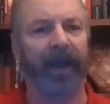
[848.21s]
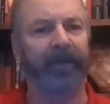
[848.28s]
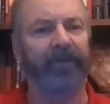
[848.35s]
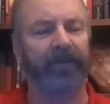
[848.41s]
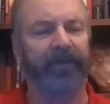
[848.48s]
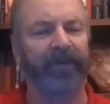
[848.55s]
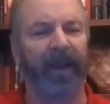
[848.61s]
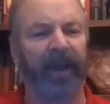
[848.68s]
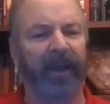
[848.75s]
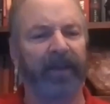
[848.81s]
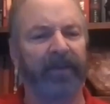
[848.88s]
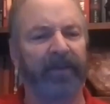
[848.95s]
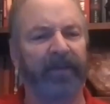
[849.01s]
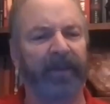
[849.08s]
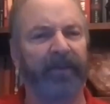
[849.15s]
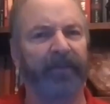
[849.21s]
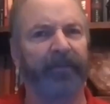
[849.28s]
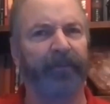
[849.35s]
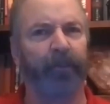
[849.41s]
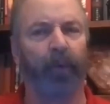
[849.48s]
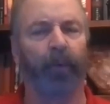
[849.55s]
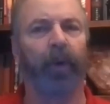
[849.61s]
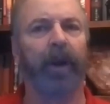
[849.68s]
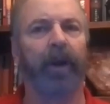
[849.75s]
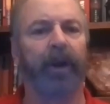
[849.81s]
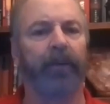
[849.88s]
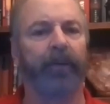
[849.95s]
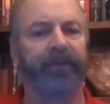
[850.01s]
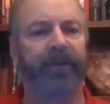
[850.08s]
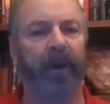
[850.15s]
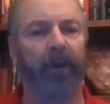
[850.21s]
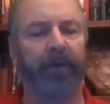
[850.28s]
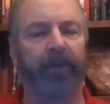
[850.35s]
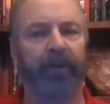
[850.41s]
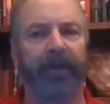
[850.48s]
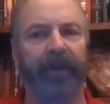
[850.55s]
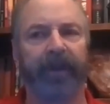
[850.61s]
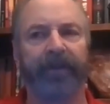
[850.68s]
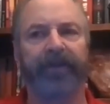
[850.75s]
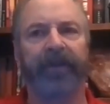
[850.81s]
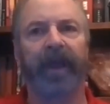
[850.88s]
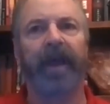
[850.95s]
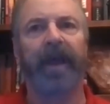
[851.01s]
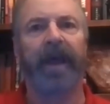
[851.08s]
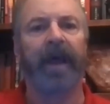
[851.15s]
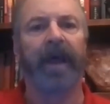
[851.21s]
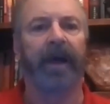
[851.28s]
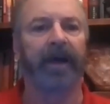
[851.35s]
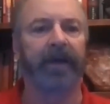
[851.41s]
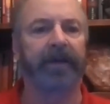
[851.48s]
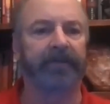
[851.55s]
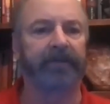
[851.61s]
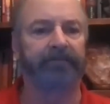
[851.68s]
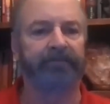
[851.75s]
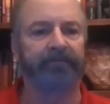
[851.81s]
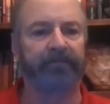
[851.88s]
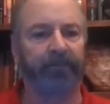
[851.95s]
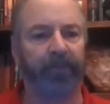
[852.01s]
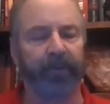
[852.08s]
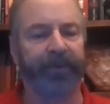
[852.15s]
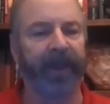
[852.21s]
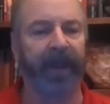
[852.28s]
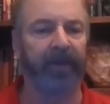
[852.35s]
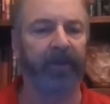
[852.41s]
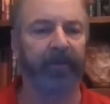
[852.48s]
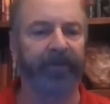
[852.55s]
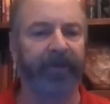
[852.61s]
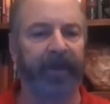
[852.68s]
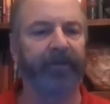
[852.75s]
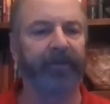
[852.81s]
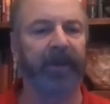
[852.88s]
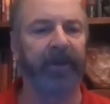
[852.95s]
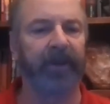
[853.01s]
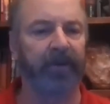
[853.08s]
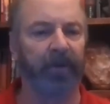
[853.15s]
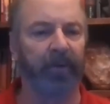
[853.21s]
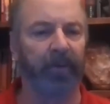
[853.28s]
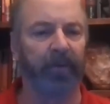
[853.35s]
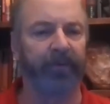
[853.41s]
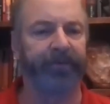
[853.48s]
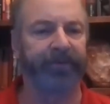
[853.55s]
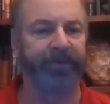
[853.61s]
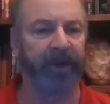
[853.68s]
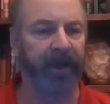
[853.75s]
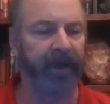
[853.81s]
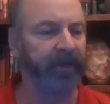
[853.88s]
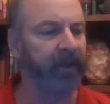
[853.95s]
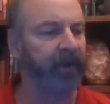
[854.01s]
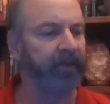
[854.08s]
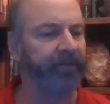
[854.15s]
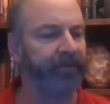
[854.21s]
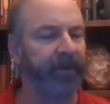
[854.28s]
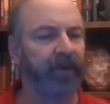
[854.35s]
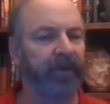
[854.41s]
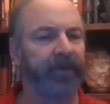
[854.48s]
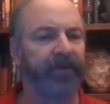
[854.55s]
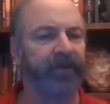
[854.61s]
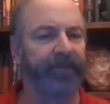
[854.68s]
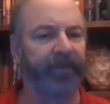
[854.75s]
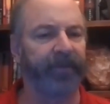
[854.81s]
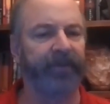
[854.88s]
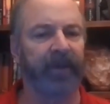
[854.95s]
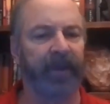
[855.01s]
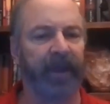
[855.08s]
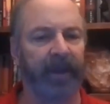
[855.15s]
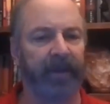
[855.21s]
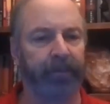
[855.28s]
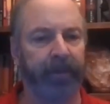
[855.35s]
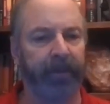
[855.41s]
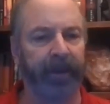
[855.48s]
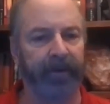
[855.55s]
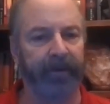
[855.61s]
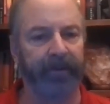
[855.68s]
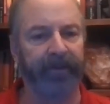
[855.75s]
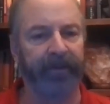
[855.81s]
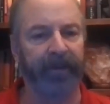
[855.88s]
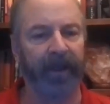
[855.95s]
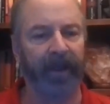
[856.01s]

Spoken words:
exercise for where I was going with this. We'll take your 17-year-olds, John, that are fairly sophisticated players.